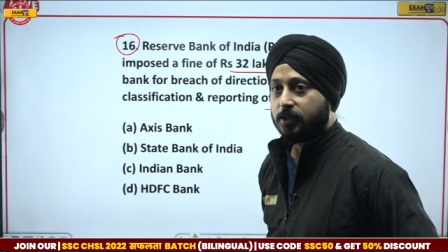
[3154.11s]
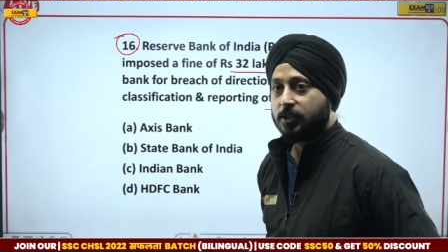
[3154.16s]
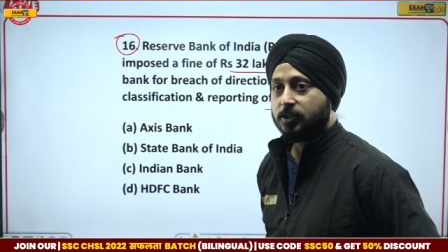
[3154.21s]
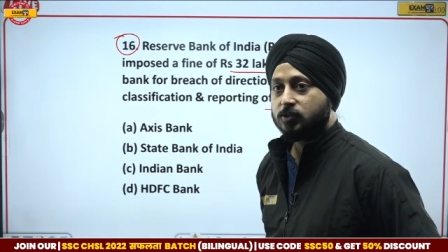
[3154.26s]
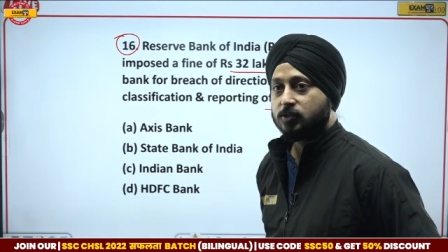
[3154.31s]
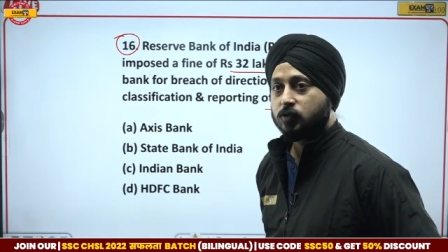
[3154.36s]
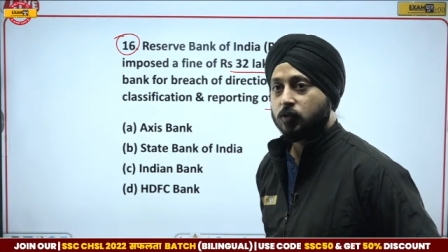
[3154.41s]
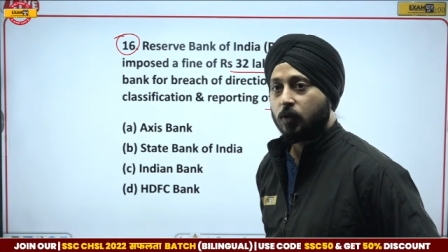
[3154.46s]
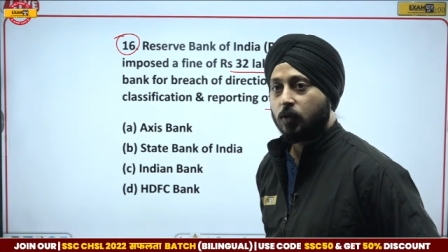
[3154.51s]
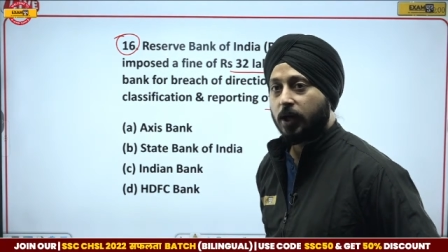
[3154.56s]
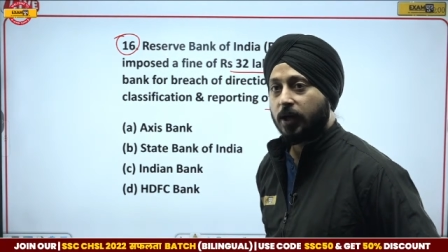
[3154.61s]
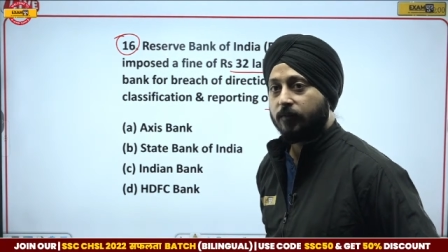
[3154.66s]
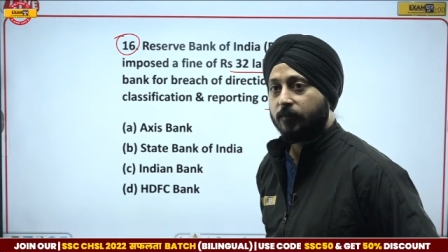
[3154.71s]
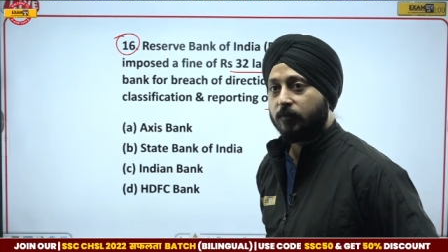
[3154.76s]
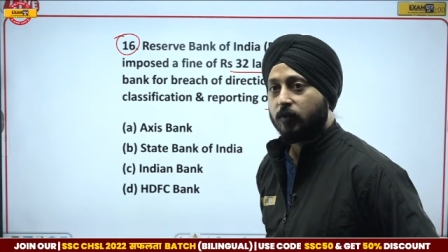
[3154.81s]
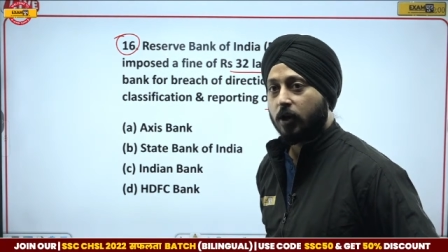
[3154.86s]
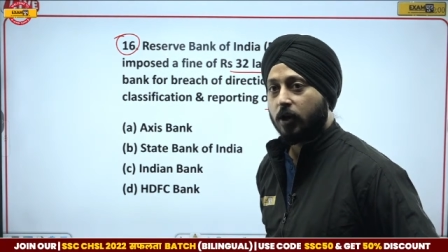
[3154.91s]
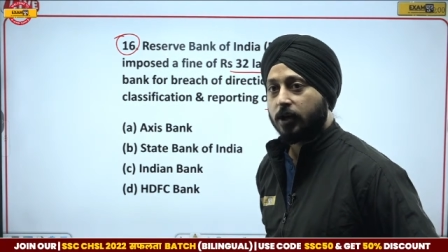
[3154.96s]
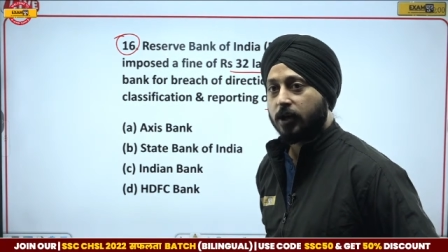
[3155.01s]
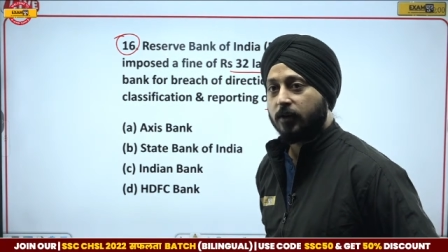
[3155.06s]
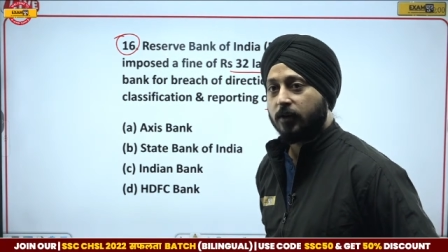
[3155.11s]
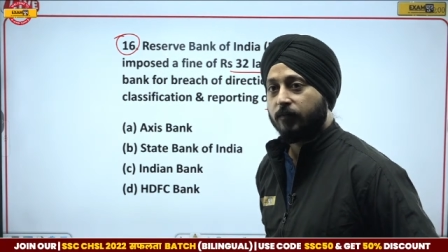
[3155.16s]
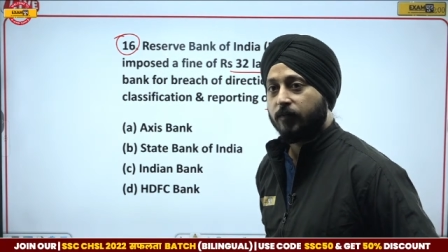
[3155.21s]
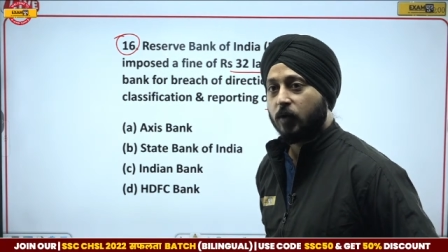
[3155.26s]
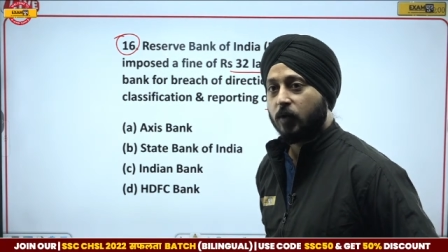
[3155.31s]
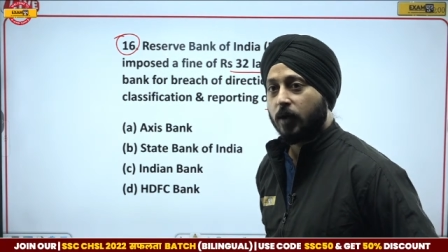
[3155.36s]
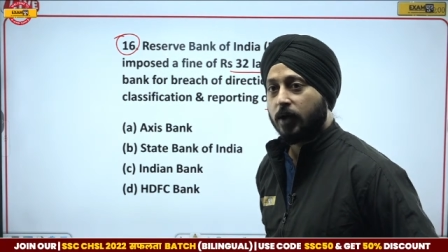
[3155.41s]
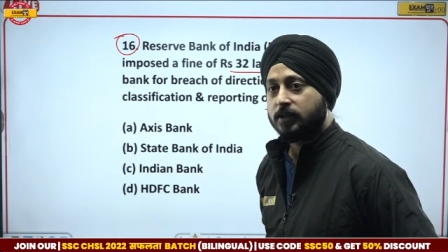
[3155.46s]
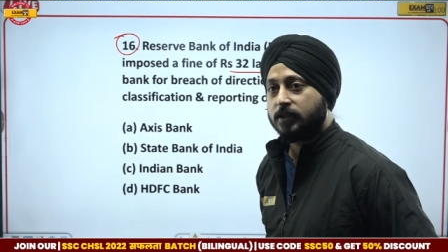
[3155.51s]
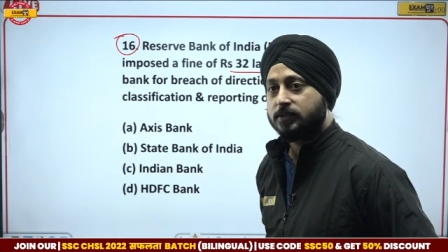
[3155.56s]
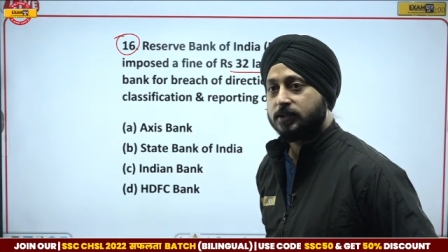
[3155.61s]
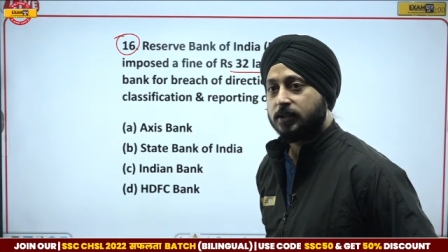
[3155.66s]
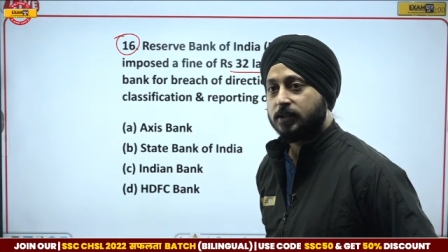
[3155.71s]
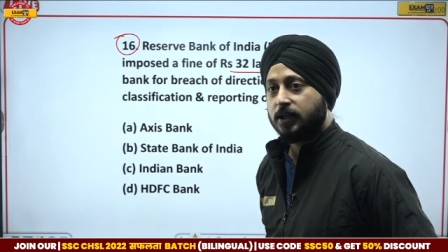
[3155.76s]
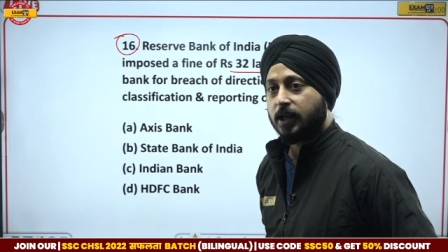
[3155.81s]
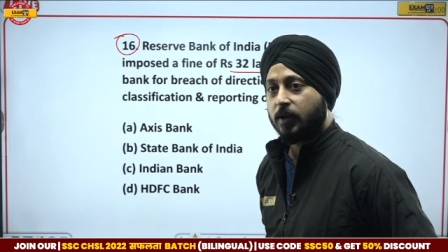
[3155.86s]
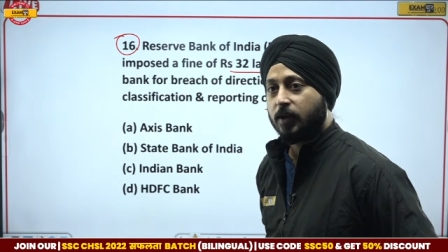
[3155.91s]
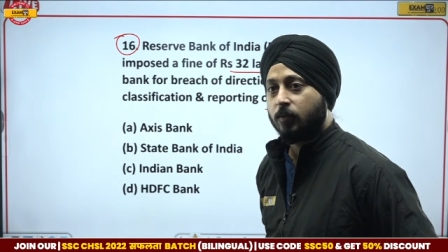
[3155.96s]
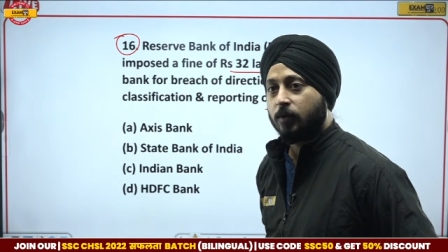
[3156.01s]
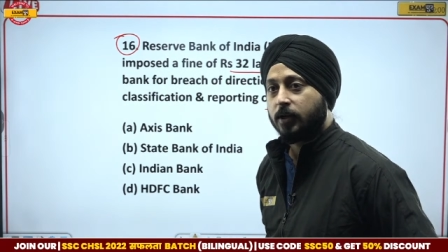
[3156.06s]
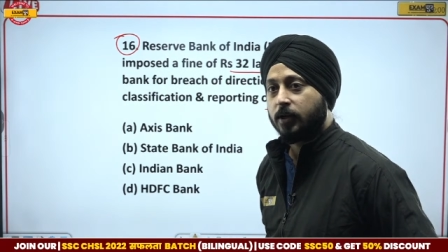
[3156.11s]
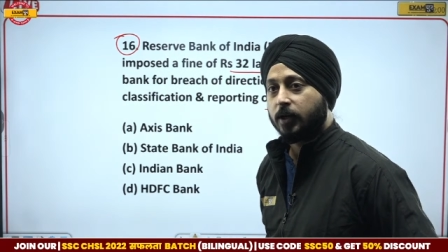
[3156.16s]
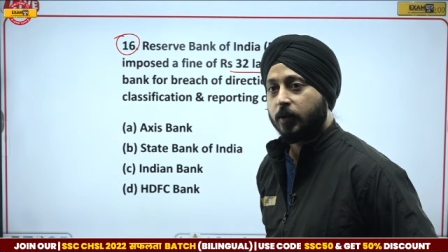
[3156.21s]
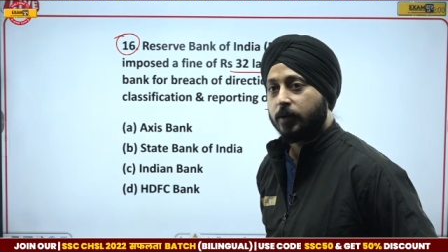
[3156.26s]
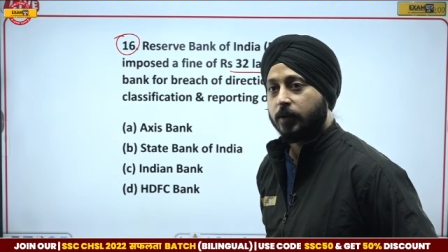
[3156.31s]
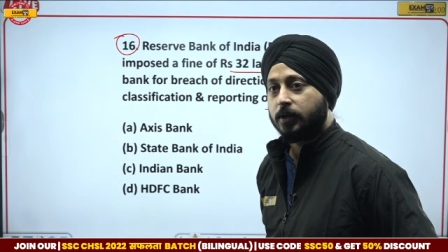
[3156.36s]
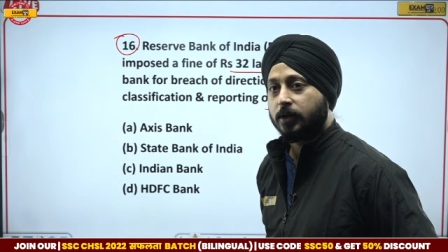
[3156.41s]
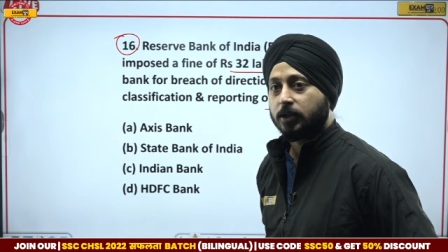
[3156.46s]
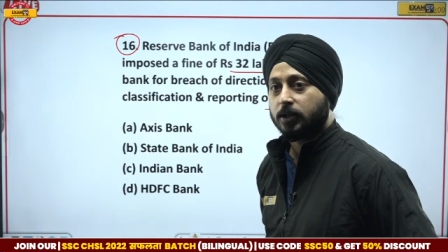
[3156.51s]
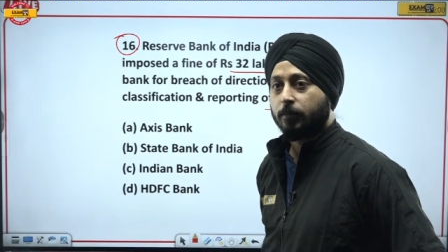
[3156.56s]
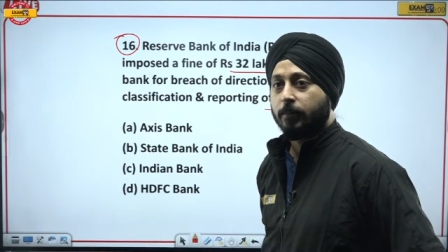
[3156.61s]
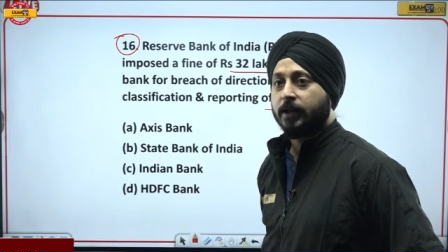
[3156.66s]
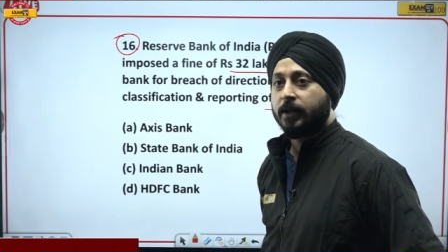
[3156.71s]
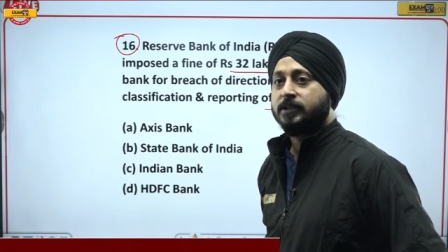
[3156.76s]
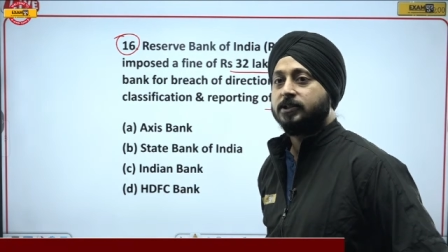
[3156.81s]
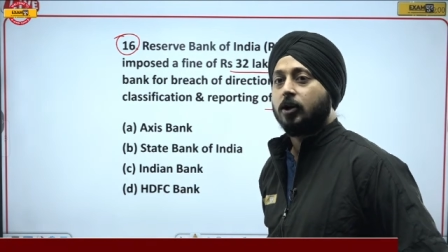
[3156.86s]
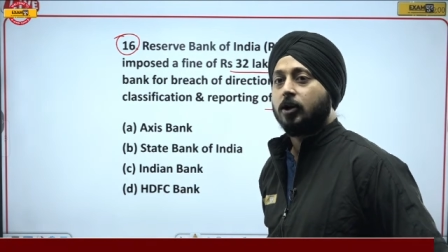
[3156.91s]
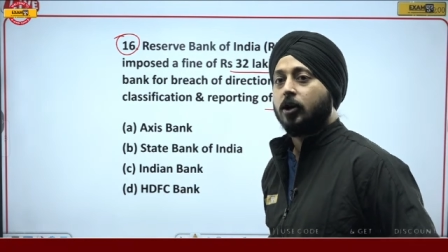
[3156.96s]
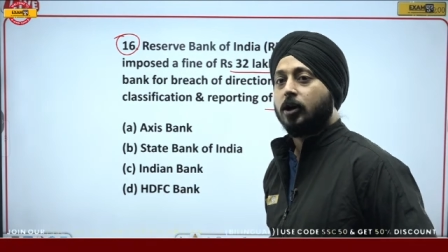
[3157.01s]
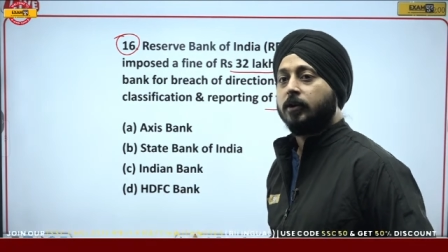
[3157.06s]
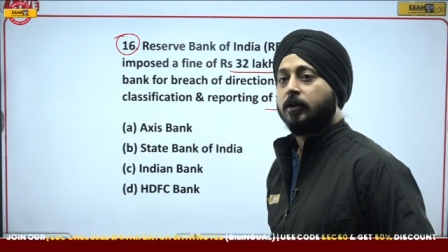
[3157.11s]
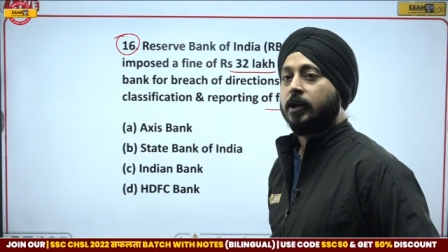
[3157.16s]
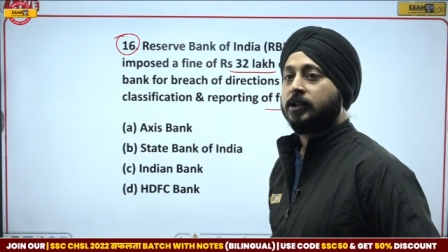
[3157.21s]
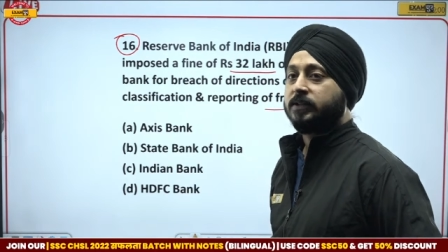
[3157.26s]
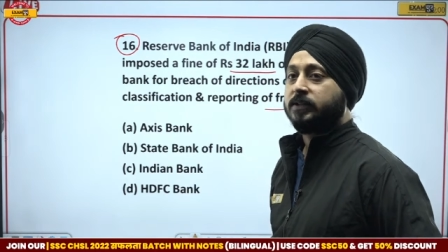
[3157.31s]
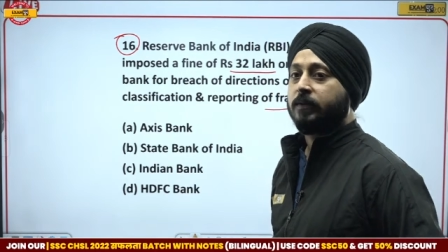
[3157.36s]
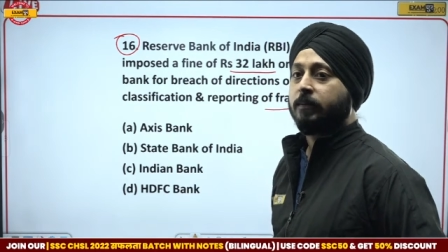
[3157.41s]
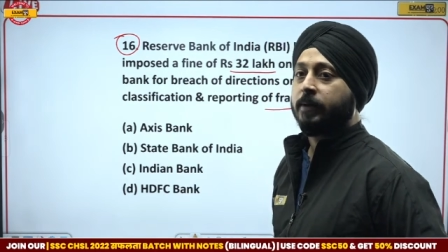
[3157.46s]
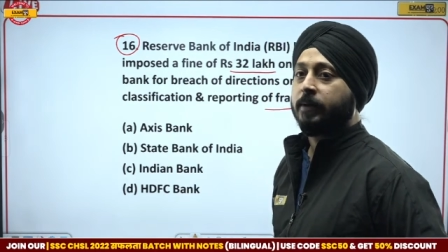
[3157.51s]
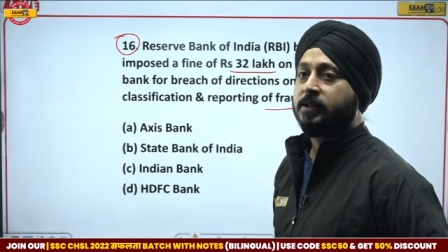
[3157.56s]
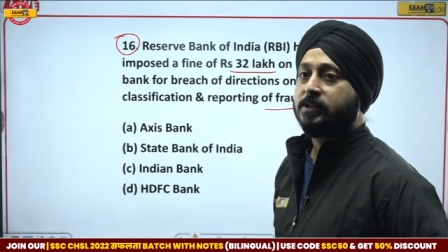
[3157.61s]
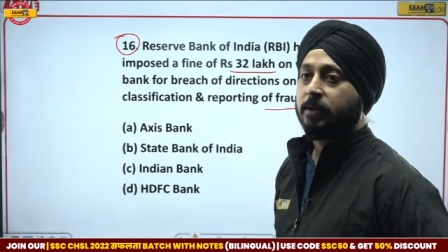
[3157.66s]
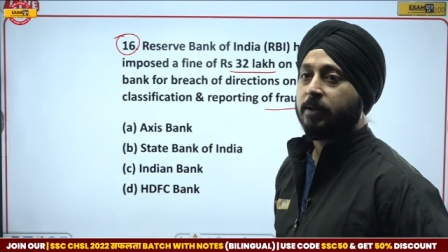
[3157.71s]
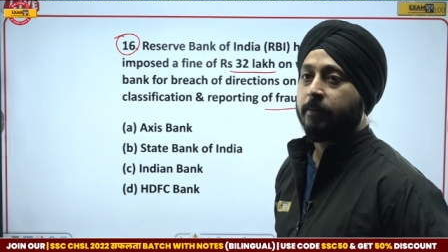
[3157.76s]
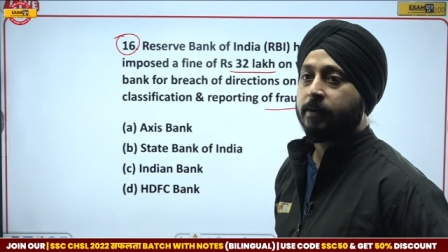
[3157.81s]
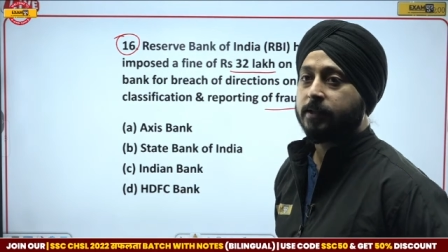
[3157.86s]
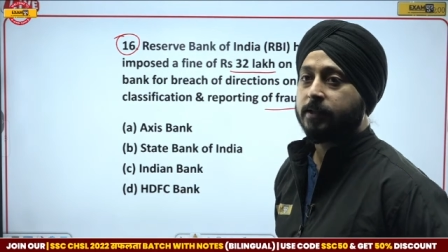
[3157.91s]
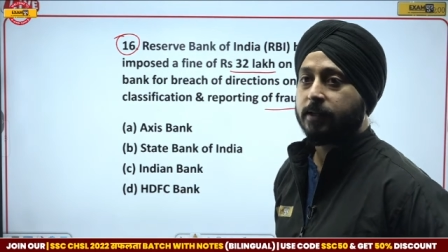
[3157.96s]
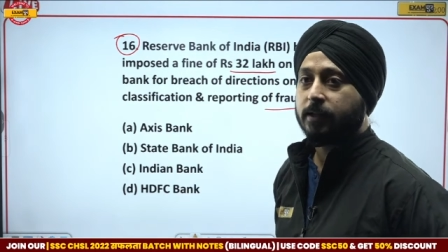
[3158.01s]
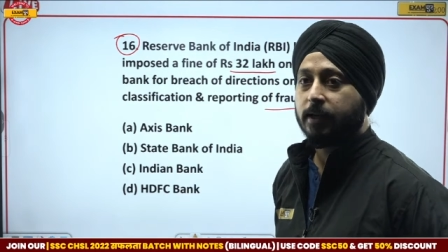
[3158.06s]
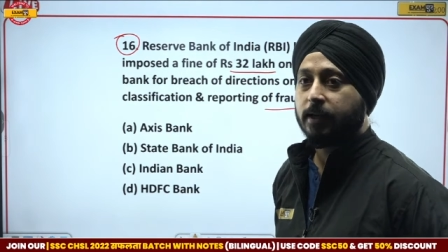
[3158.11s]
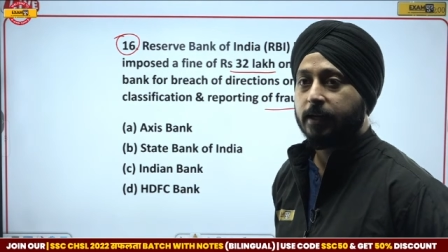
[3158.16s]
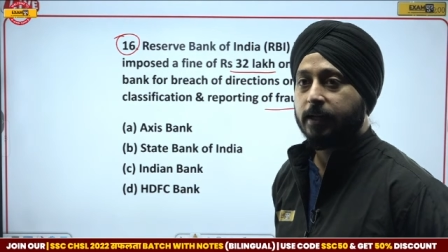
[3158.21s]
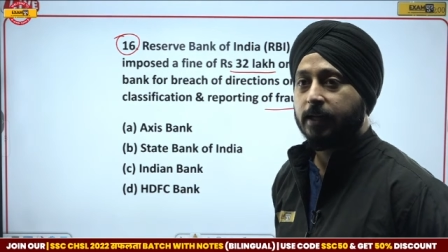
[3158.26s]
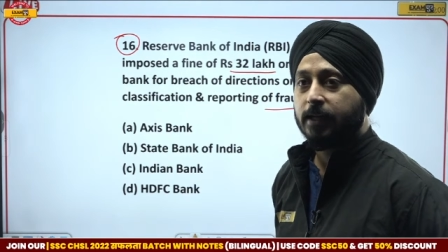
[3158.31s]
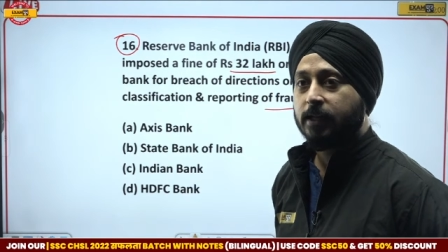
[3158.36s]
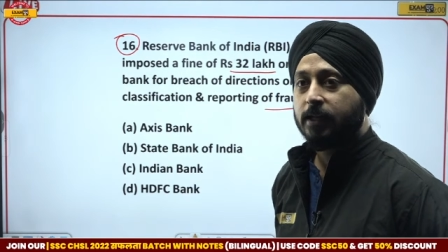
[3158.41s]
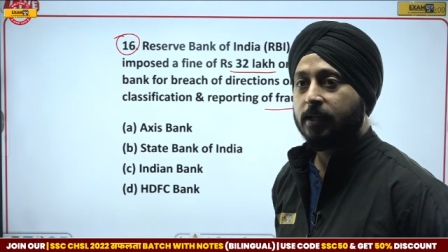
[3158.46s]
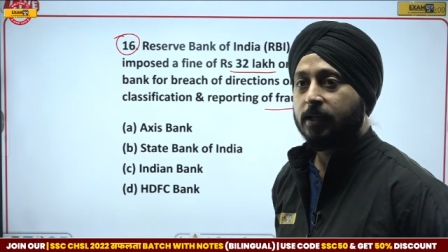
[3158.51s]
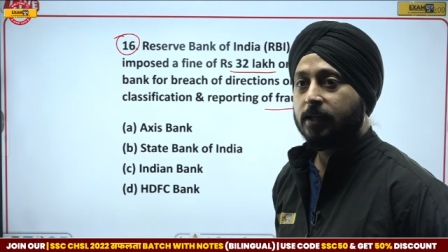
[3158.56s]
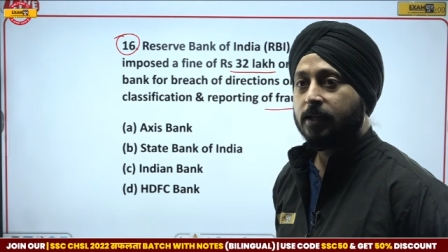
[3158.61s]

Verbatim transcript: So I've gotten a few answers. I would request. Okay, Manisha got an answer from Manisha. Manisha saying D.